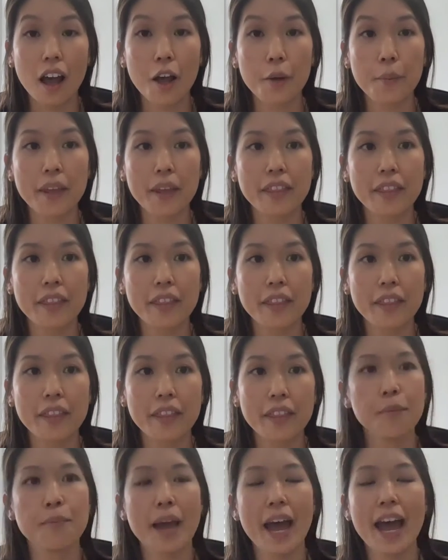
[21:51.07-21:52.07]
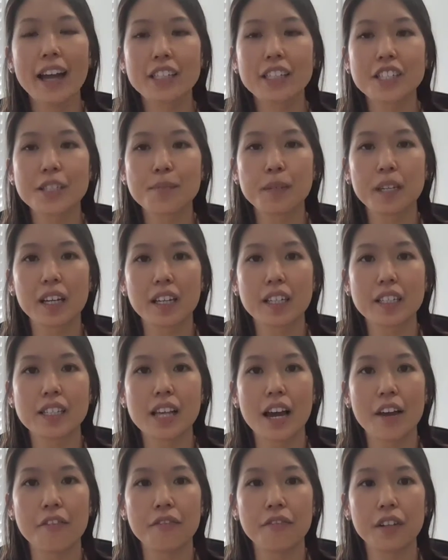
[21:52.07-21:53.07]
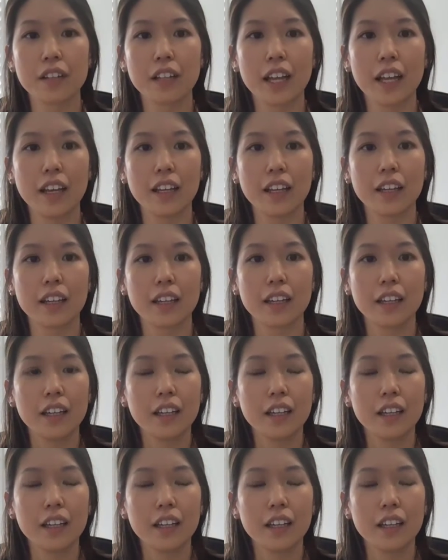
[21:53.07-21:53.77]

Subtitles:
And then I came back just because I feel like,